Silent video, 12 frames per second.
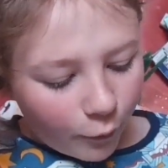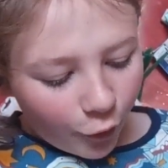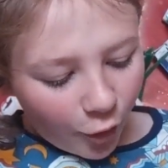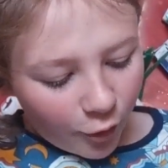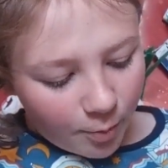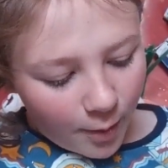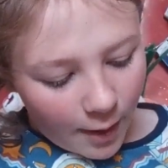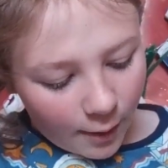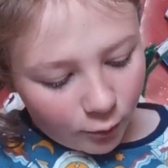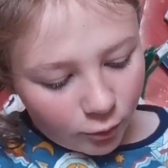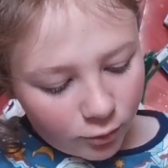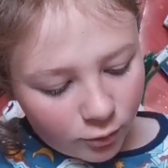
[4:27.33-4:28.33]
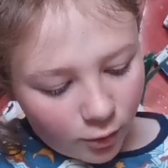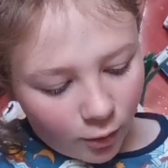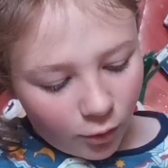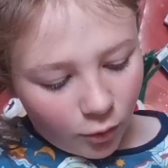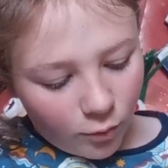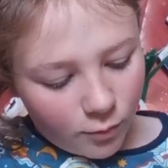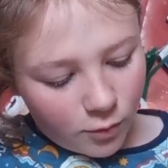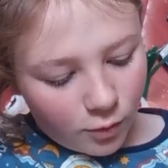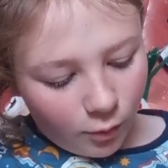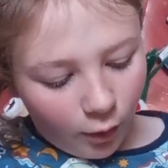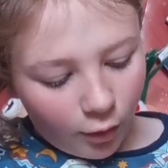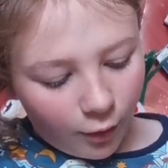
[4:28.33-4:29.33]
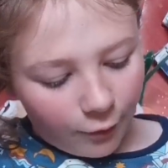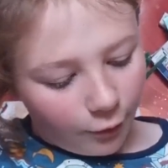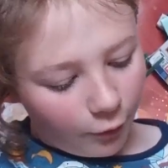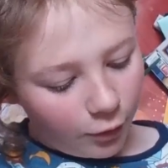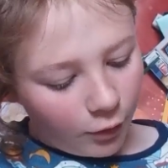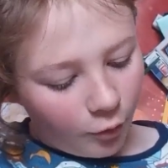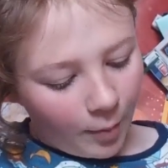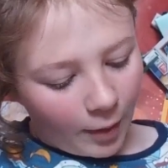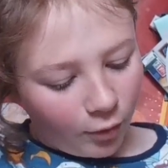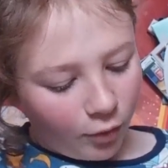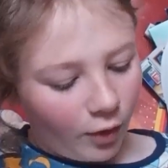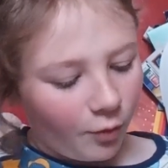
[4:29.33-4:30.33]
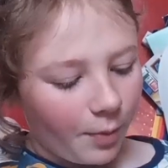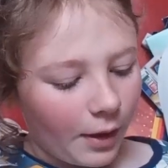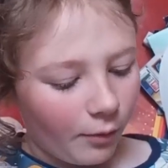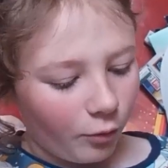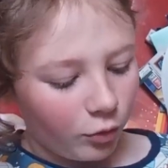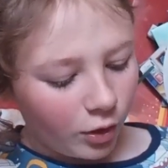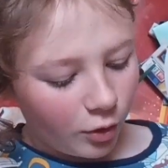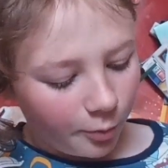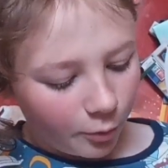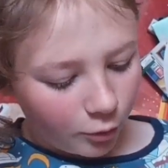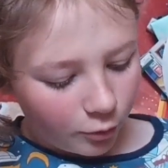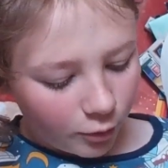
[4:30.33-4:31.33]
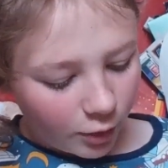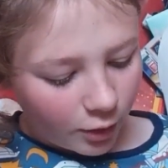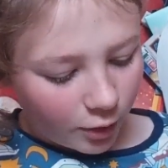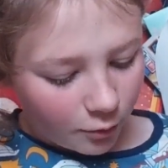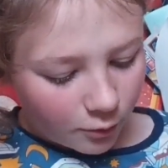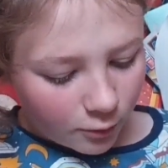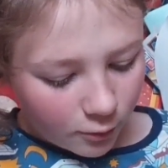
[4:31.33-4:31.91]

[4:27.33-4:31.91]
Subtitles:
£5 Kazoom kit. Or I think that's £6 now. Yeah, there you go.